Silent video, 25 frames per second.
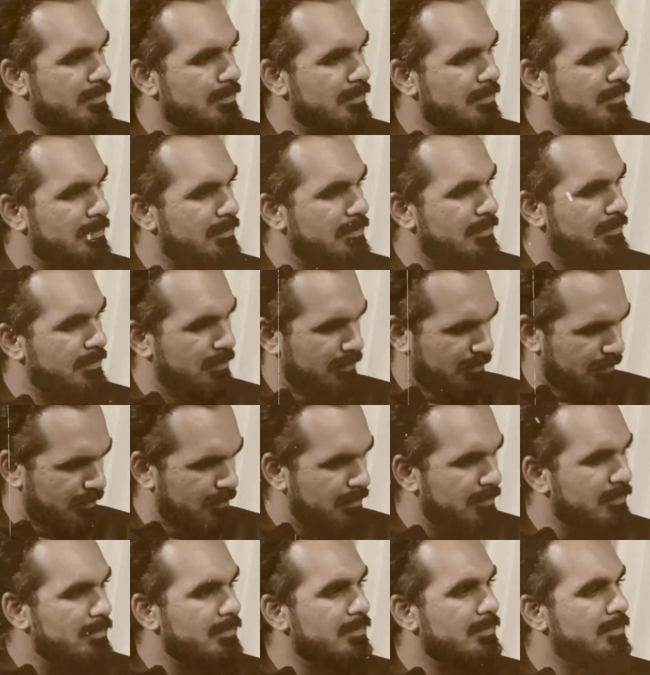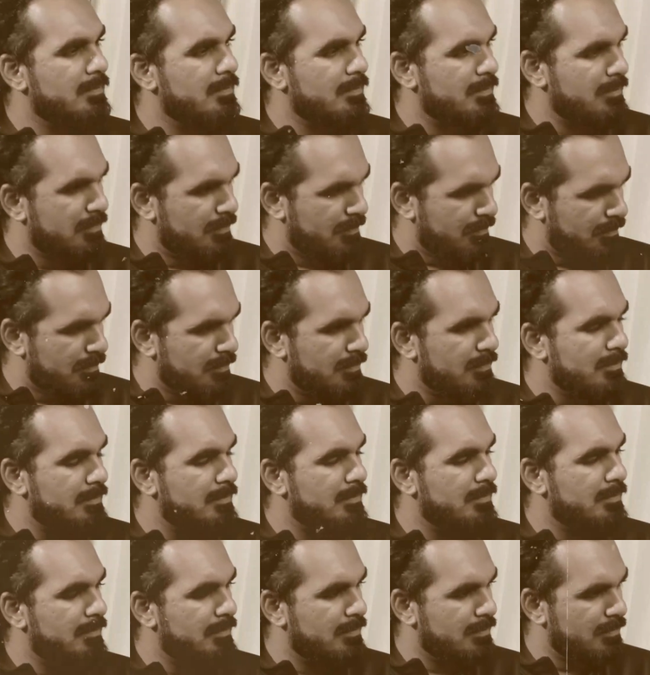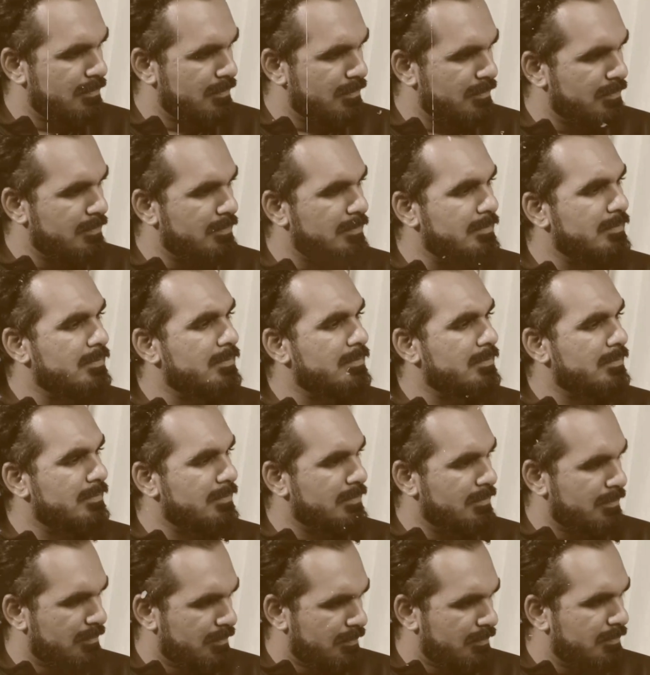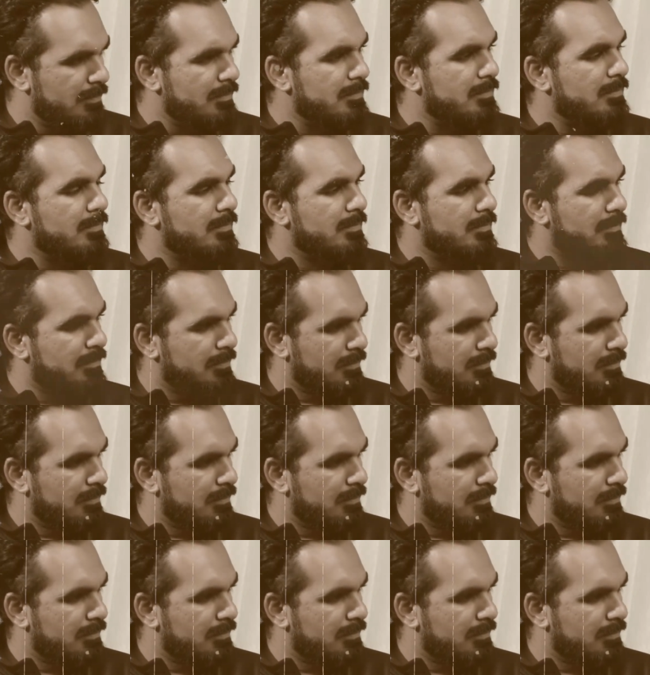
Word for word: in a world that is I had the same age that the players.